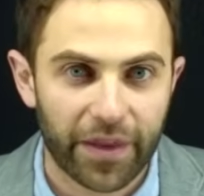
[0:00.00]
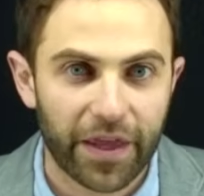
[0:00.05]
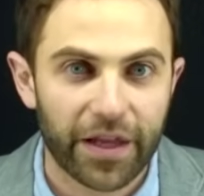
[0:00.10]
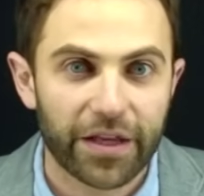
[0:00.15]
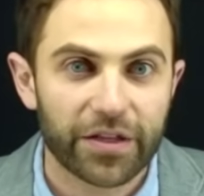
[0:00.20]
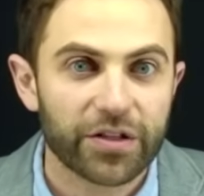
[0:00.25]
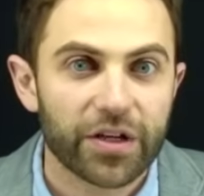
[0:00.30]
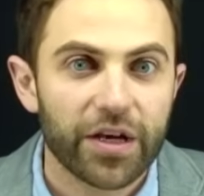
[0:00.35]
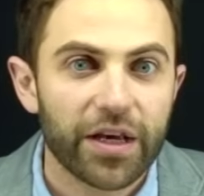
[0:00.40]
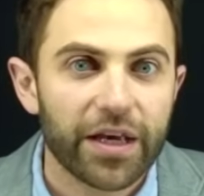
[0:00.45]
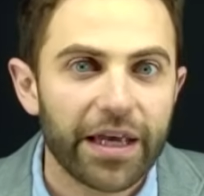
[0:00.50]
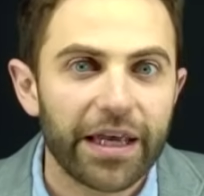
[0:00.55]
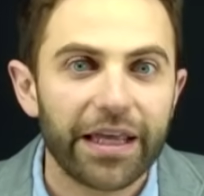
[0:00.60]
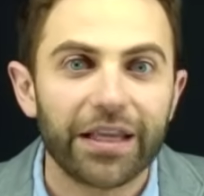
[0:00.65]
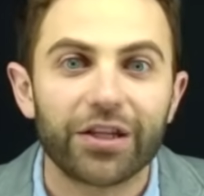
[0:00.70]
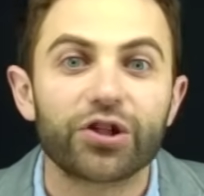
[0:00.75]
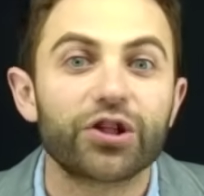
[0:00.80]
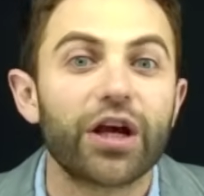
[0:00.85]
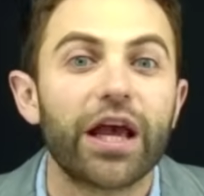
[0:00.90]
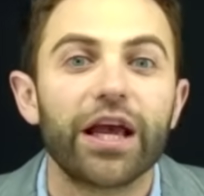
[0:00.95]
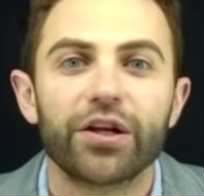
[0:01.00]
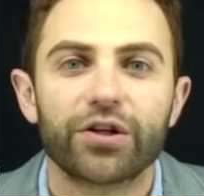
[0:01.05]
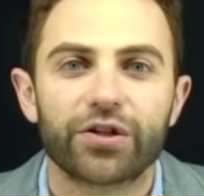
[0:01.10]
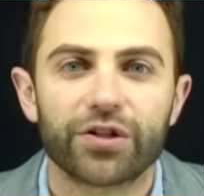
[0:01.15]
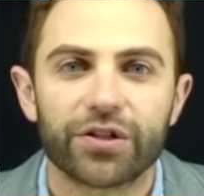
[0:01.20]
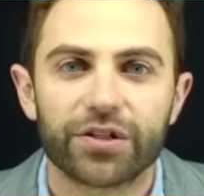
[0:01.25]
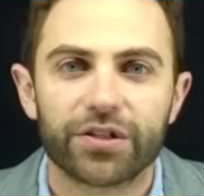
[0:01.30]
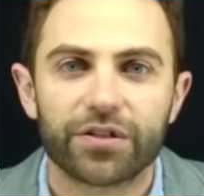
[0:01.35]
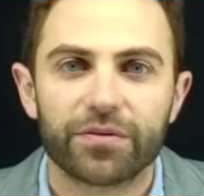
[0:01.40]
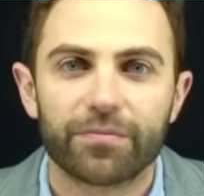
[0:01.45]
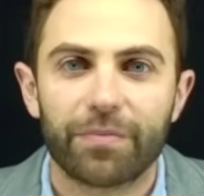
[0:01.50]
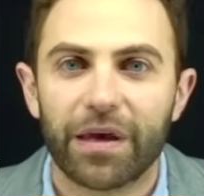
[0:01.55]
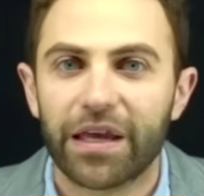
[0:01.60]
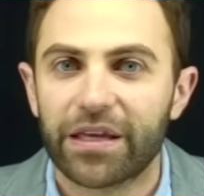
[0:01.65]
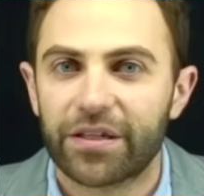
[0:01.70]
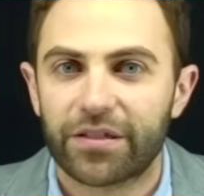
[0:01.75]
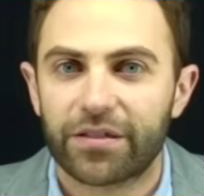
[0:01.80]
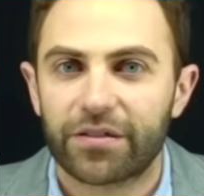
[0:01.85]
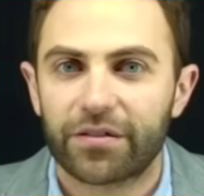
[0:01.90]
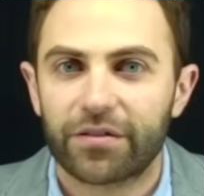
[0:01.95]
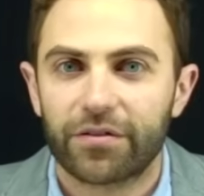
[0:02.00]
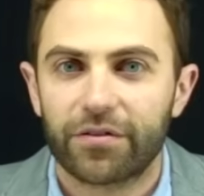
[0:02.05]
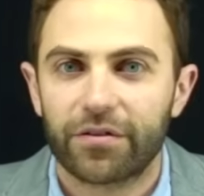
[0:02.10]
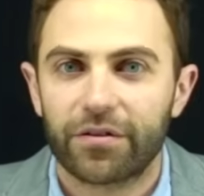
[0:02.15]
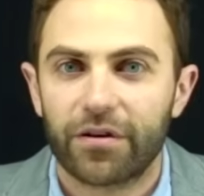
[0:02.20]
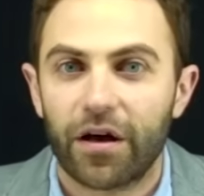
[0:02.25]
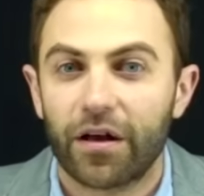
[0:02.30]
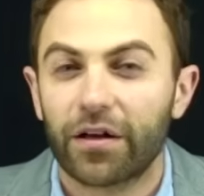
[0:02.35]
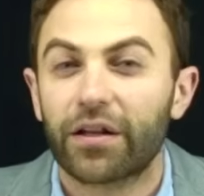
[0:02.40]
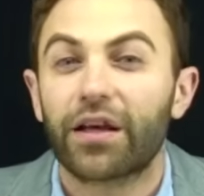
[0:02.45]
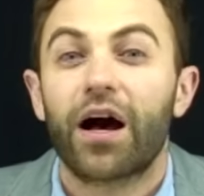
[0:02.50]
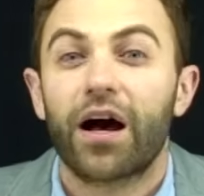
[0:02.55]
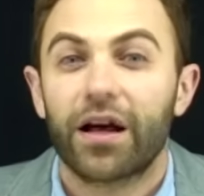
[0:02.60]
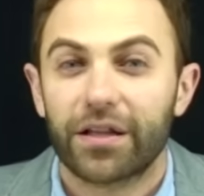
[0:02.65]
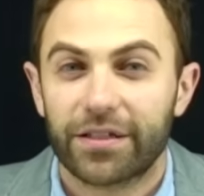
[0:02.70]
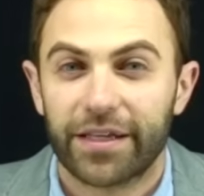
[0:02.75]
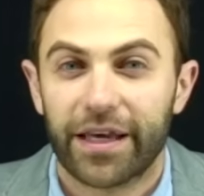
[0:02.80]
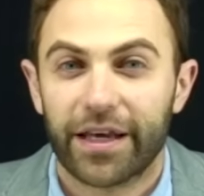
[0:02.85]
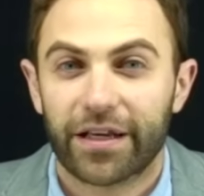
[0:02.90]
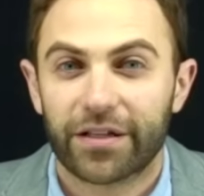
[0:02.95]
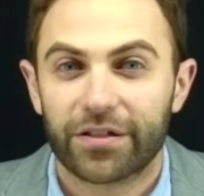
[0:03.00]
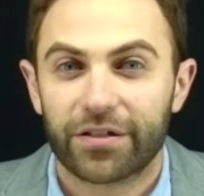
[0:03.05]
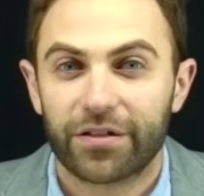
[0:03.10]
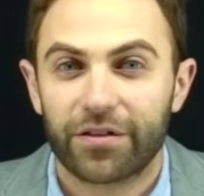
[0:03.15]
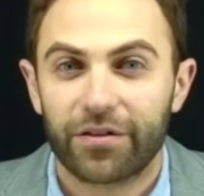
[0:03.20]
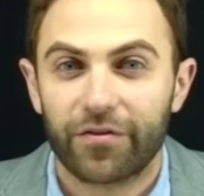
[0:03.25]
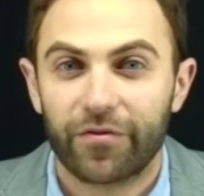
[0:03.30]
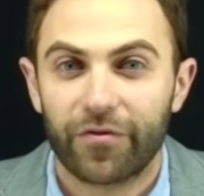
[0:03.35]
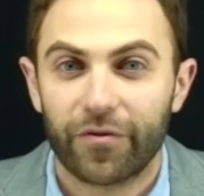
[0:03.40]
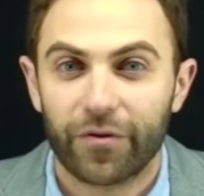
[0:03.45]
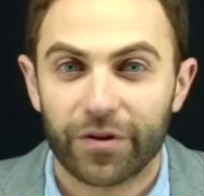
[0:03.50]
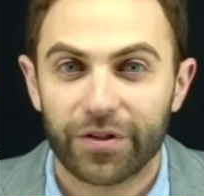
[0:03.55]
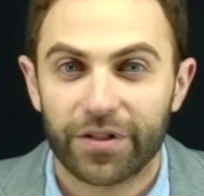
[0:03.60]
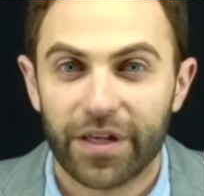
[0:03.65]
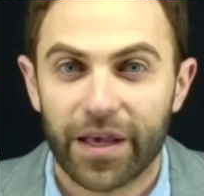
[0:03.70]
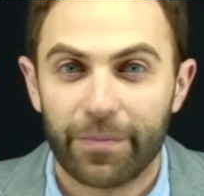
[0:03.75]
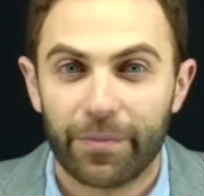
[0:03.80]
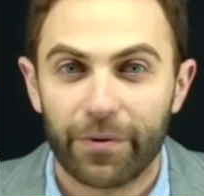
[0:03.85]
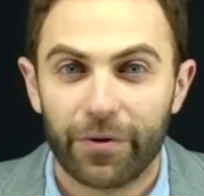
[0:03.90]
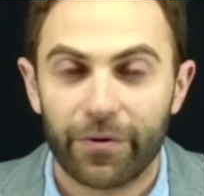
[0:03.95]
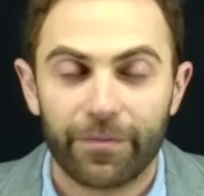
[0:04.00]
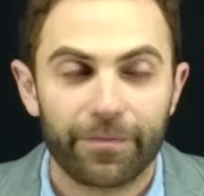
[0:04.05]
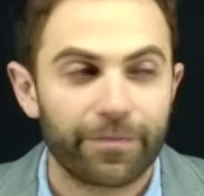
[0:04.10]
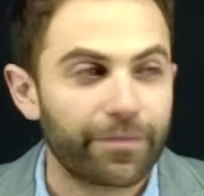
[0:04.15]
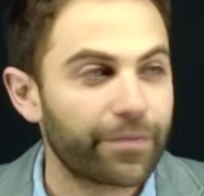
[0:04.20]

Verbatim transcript: That is, it changes based on context, for example.